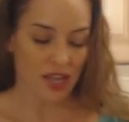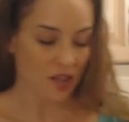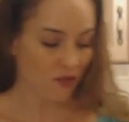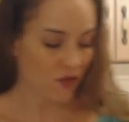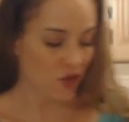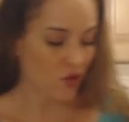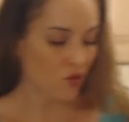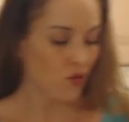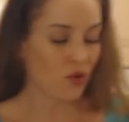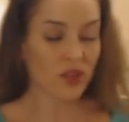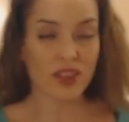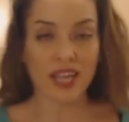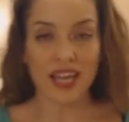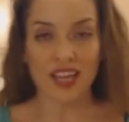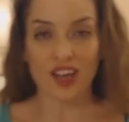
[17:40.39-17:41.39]
If you
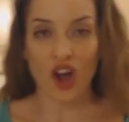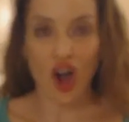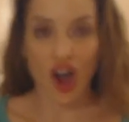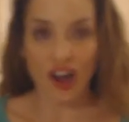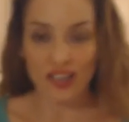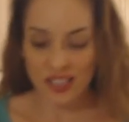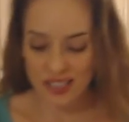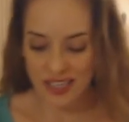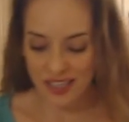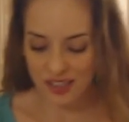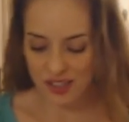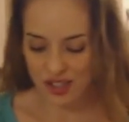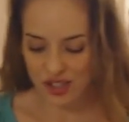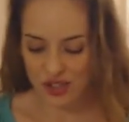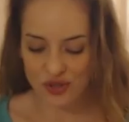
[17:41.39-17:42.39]
like
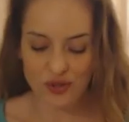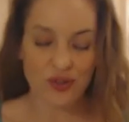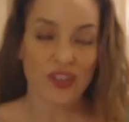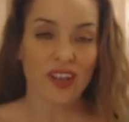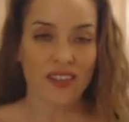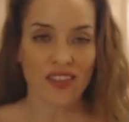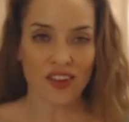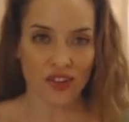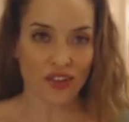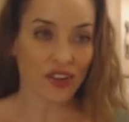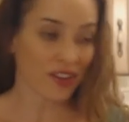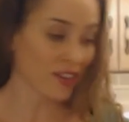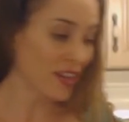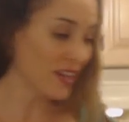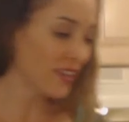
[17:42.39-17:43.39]
oxtail stew, then you're
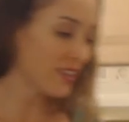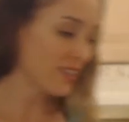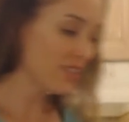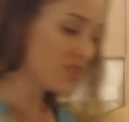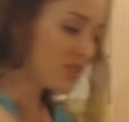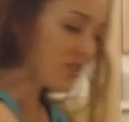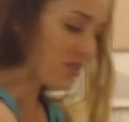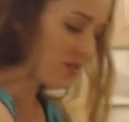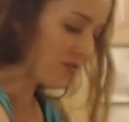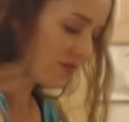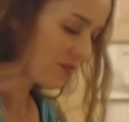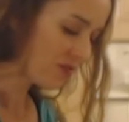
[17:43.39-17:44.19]
gonna like this too.